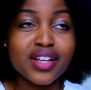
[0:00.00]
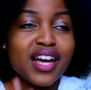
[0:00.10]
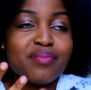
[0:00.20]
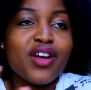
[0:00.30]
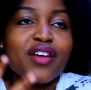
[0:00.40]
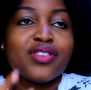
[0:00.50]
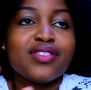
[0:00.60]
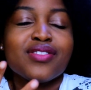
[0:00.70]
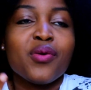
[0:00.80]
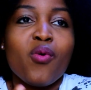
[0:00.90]
I'm
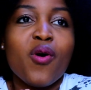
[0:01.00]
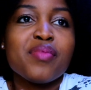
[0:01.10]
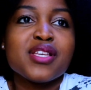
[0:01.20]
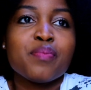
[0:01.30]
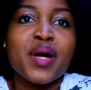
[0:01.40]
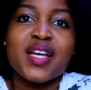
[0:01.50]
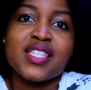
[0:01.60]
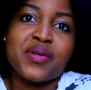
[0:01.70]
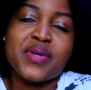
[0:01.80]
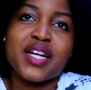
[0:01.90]
not the warmest
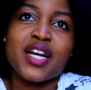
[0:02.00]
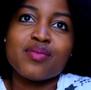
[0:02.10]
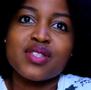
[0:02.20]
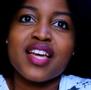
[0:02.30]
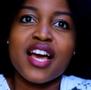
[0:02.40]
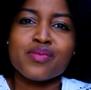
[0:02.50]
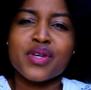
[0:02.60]
person when it comes to guys,